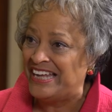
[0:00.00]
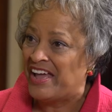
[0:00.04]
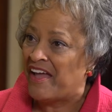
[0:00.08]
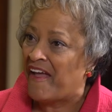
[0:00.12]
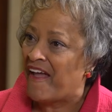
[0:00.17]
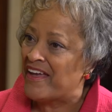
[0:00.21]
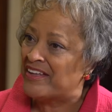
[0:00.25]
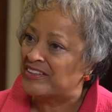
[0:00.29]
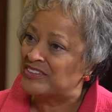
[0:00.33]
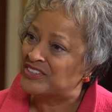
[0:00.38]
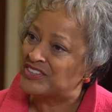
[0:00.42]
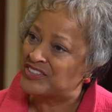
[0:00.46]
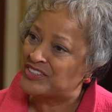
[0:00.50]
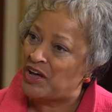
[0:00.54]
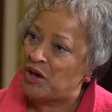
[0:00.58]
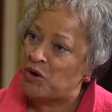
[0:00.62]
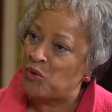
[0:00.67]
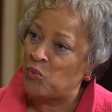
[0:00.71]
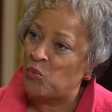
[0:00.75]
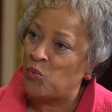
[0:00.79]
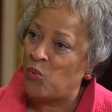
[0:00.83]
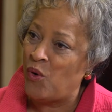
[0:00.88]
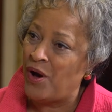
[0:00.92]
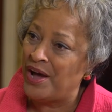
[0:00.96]
And so,
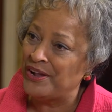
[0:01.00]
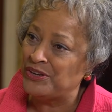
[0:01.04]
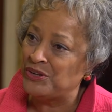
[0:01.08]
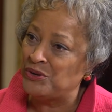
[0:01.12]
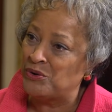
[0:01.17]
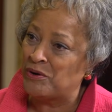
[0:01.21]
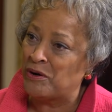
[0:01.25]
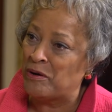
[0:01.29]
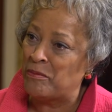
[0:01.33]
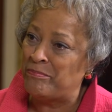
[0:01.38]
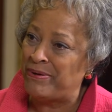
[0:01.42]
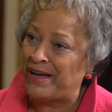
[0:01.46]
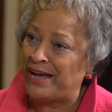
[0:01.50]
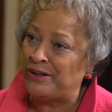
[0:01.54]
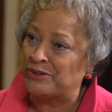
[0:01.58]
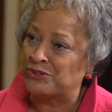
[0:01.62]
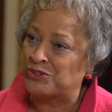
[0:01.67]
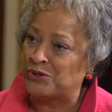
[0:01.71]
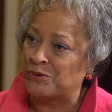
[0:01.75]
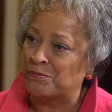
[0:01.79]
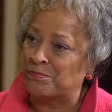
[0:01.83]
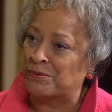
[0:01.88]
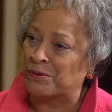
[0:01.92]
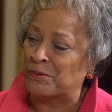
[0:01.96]
what you're about
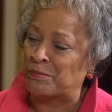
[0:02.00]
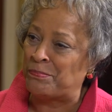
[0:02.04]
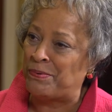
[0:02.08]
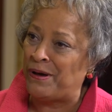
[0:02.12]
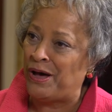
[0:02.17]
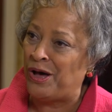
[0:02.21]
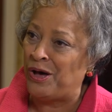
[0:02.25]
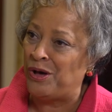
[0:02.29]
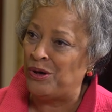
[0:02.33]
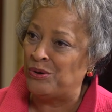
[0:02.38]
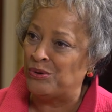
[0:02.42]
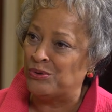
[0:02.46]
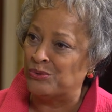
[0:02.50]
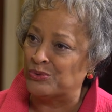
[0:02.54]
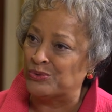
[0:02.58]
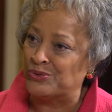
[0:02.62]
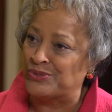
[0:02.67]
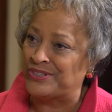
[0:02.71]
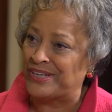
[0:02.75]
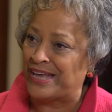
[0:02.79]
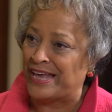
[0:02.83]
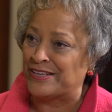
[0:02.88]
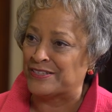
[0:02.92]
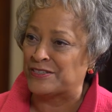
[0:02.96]
to
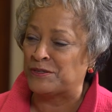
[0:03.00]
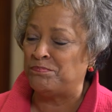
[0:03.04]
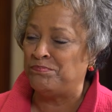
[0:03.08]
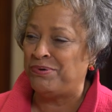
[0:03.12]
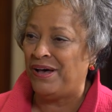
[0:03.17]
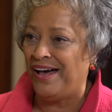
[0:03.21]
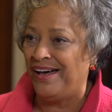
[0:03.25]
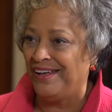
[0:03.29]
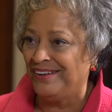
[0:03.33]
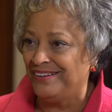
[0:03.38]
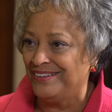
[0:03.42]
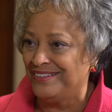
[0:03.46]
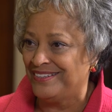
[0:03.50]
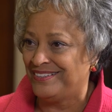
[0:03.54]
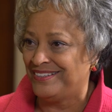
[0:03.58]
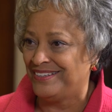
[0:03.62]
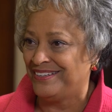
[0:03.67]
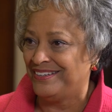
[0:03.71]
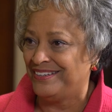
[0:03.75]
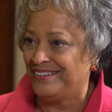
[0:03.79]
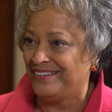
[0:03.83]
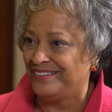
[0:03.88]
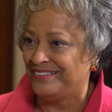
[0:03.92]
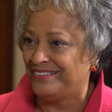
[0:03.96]
propose as
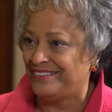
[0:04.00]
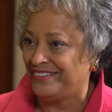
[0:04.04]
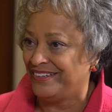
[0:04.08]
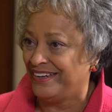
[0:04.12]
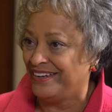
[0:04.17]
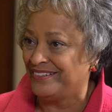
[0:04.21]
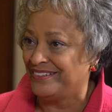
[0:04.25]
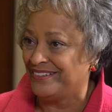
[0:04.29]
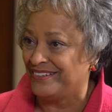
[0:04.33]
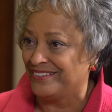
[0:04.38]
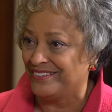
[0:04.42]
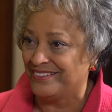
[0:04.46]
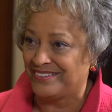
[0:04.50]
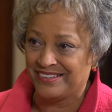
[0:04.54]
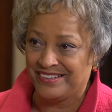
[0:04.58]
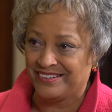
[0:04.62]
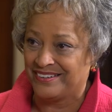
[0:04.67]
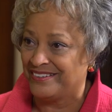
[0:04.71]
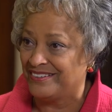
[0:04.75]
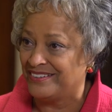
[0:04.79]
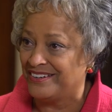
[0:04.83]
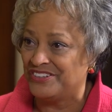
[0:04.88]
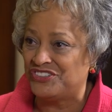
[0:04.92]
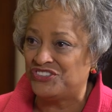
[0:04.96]
policy agendas and
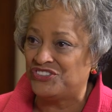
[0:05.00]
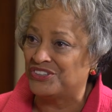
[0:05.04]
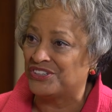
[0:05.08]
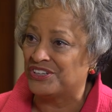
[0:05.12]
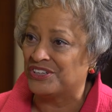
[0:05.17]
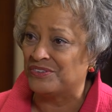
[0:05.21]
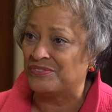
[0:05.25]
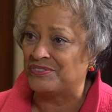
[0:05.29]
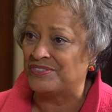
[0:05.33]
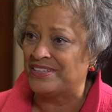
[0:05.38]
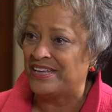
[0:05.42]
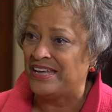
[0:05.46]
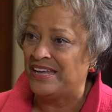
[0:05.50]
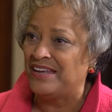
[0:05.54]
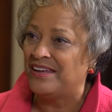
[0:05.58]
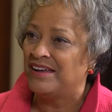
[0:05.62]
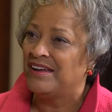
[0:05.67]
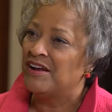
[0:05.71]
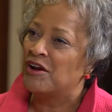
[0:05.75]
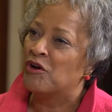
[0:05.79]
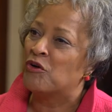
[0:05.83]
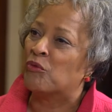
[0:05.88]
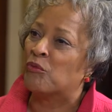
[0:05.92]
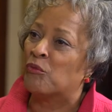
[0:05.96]
initiatives
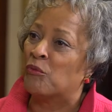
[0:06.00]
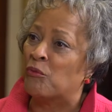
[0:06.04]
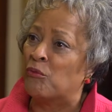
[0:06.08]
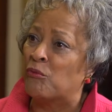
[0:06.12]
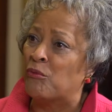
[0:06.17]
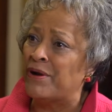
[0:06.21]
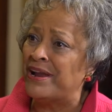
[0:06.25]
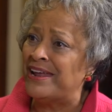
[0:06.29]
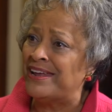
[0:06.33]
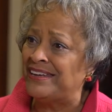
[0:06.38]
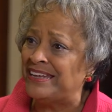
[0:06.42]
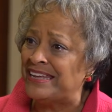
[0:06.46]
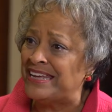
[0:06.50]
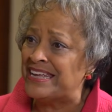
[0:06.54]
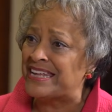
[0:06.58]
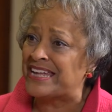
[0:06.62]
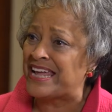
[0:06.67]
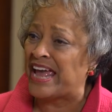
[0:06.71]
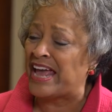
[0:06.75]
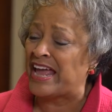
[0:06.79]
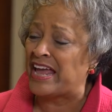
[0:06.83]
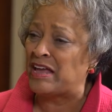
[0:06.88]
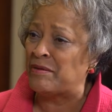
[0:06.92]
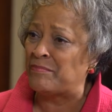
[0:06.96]
really
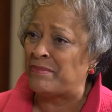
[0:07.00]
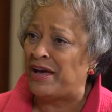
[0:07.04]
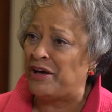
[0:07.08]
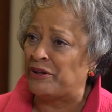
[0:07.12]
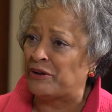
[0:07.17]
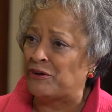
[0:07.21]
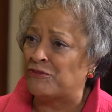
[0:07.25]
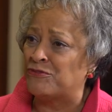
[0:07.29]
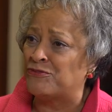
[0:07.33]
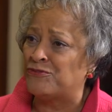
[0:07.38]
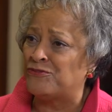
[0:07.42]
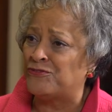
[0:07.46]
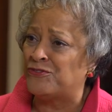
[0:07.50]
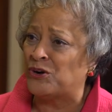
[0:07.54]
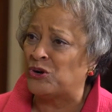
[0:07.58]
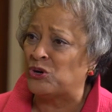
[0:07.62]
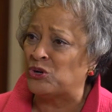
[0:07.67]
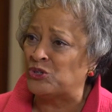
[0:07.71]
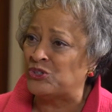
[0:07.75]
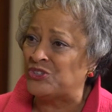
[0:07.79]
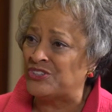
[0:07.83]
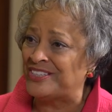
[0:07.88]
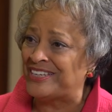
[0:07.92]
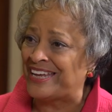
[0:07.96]
came out of
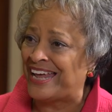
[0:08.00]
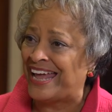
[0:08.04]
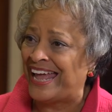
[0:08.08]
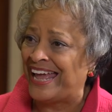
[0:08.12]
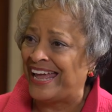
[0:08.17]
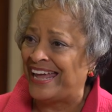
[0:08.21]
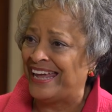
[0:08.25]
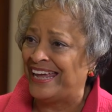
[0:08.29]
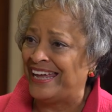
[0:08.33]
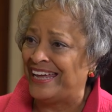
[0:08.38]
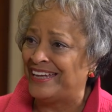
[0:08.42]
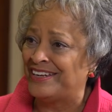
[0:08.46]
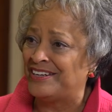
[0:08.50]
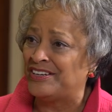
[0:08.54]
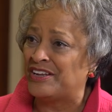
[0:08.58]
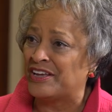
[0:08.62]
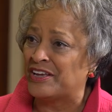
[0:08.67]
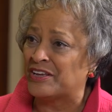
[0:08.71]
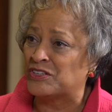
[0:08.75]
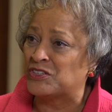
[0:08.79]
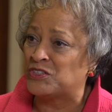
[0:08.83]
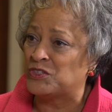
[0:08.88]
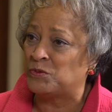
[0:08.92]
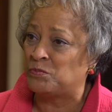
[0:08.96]
firsthand
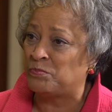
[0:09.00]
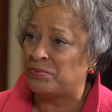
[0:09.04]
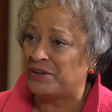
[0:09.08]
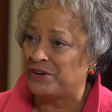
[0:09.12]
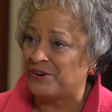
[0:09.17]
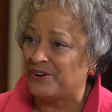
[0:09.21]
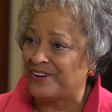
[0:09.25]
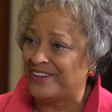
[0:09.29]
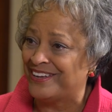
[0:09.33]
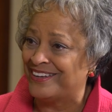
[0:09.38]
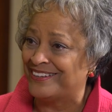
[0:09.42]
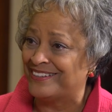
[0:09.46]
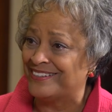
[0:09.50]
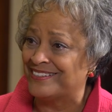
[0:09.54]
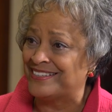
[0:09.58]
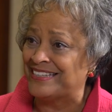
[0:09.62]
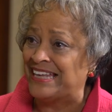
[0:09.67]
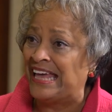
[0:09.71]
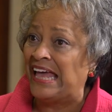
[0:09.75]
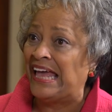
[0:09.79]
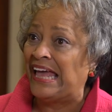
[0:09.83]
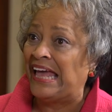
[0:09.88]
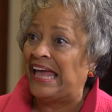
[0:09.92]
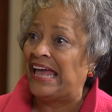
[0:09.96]
experience. Yeah.